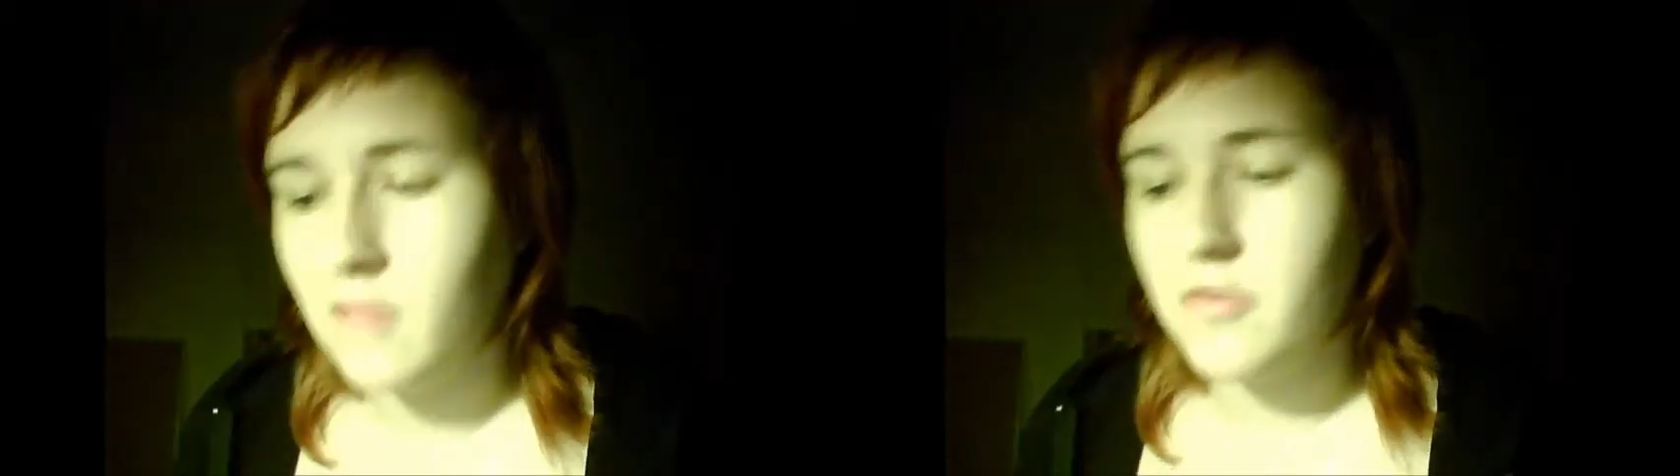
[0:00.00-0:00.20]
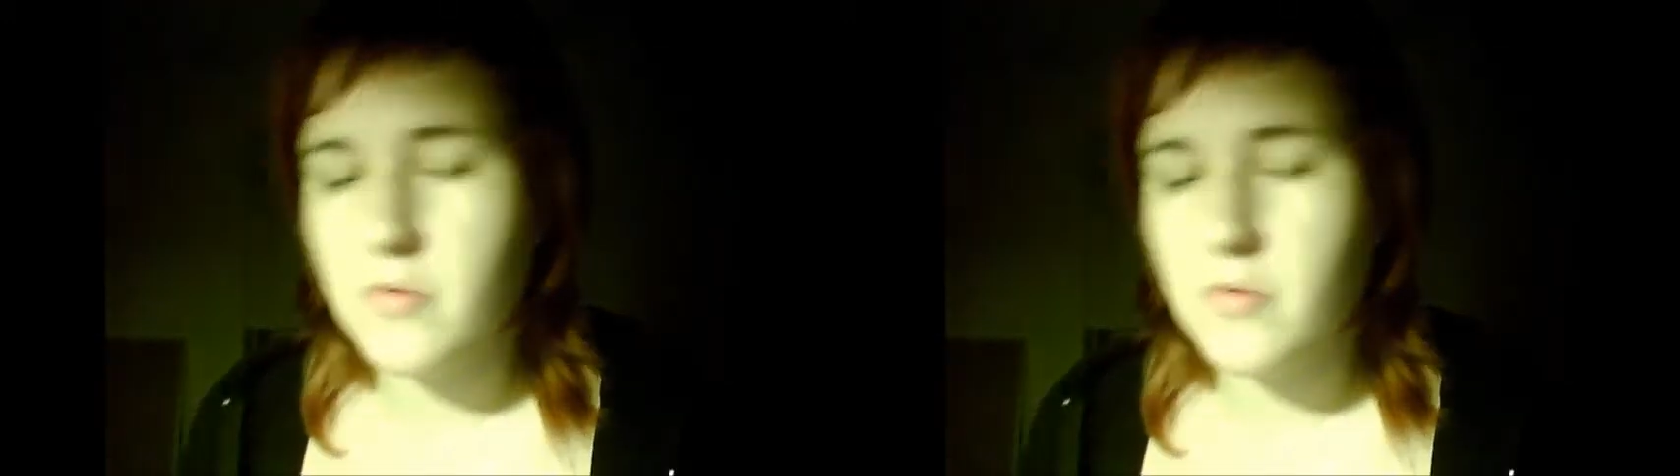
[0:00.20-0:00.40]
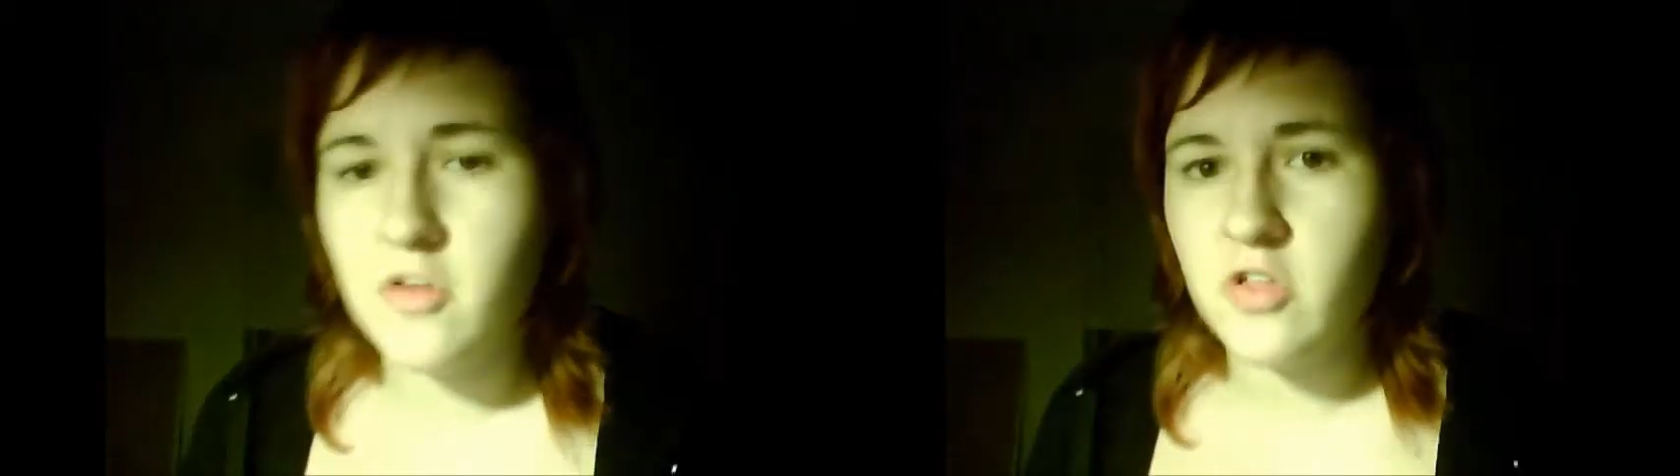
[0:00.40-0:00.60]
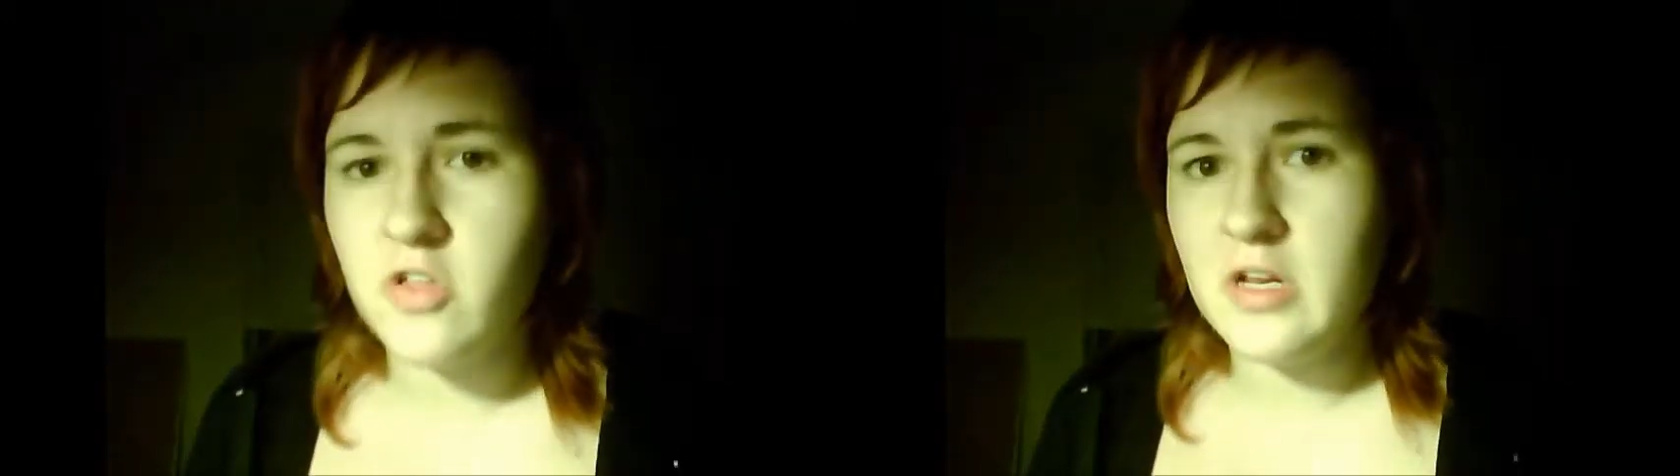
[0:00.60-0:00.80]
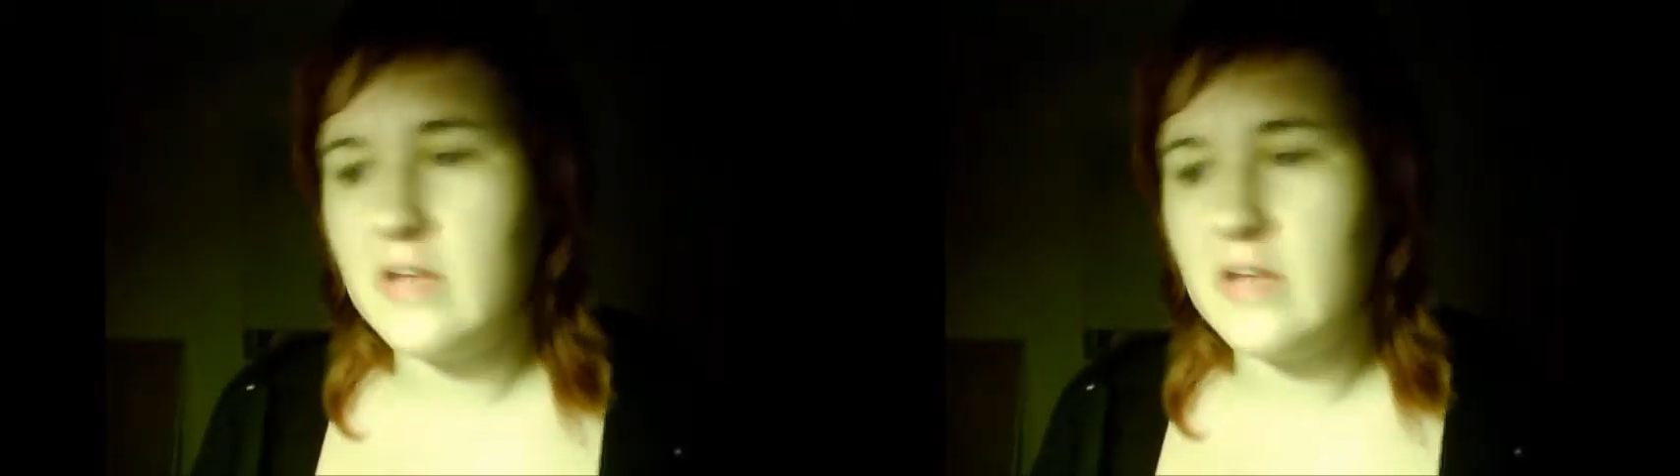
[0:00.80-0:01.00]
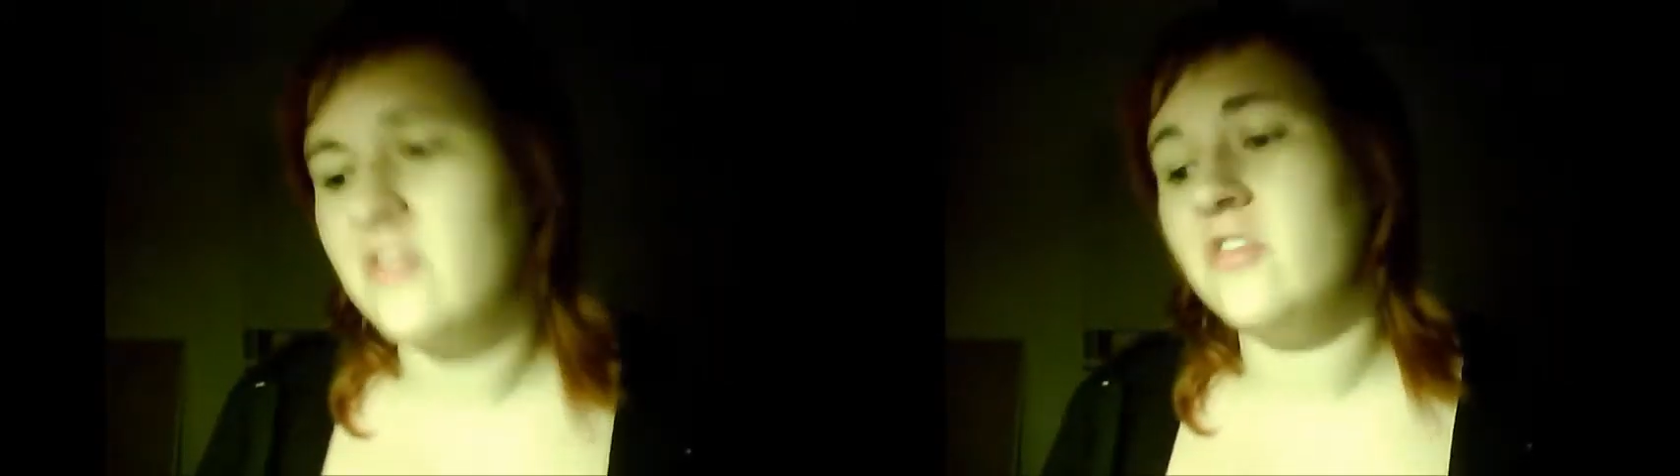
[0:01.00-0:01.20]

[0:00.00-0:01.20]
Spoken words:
First question is,